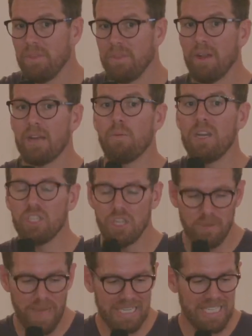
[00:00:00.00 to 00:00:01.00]
They're like, we
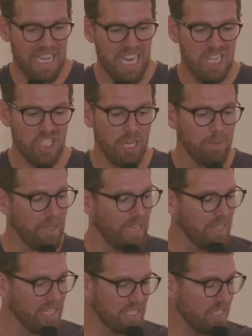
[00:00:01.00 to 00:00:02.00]
should go back to Egypt.
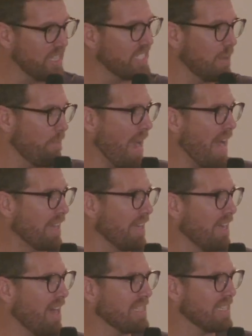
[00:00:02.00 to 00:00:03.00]
Like, let's get back.
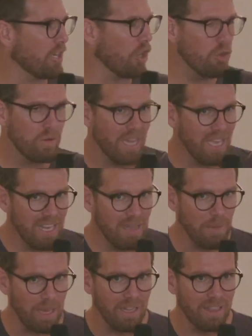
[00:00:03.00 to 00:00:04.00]
And God's like, are you
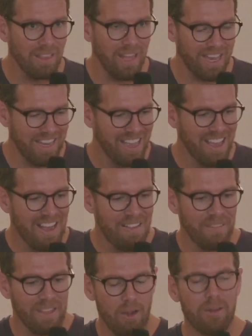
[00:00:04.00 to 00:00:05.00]
kidding me? Like,
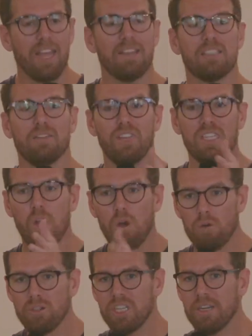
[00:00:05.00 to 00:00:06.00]
okay, so for this
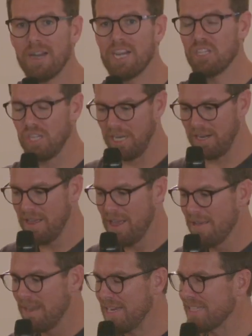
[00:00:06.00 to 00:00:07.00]
whole generation,
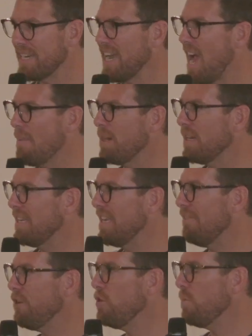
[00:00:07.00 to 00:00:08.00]
he's like, I'm going to
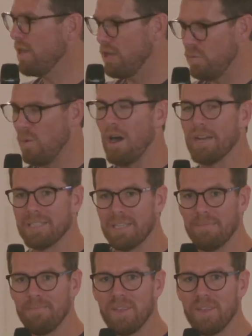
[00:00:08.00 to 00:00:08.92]
give you what you want.